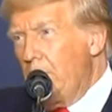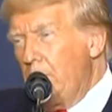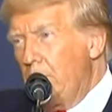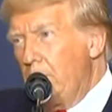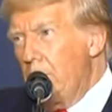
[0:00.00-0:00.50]

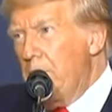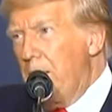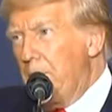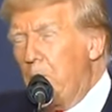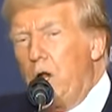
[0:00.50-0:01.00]

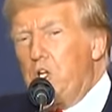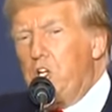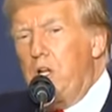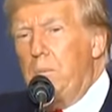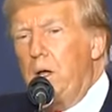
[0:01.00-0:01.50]
Remember Rush
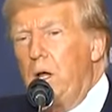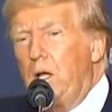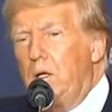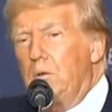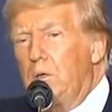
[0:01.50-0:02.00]

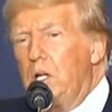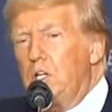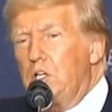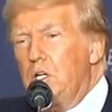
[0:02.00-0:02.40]
Limbaugh? Rush?